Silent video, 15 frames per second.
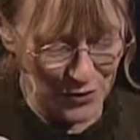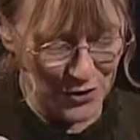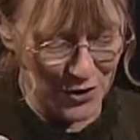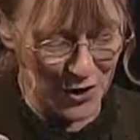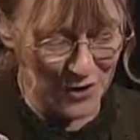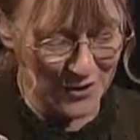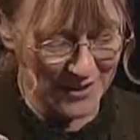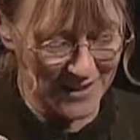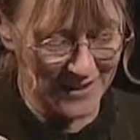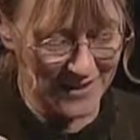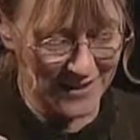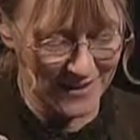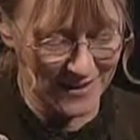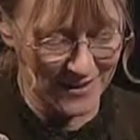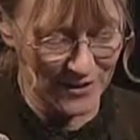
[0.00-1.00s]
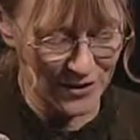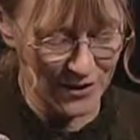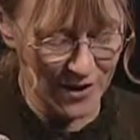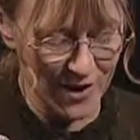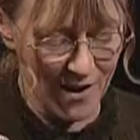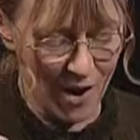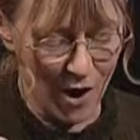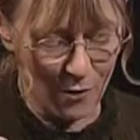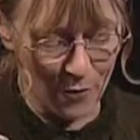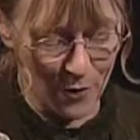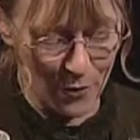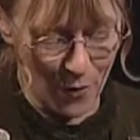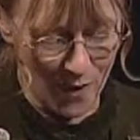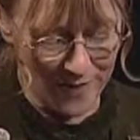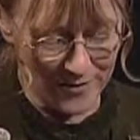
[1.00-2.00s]
which all citizens are
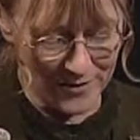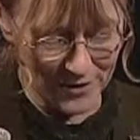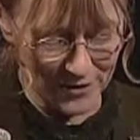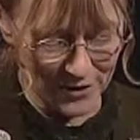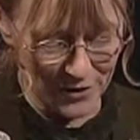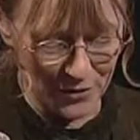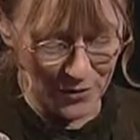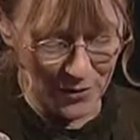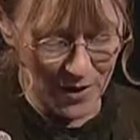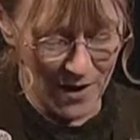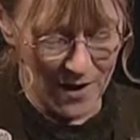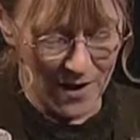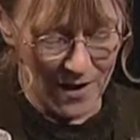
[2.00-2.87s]
required to do,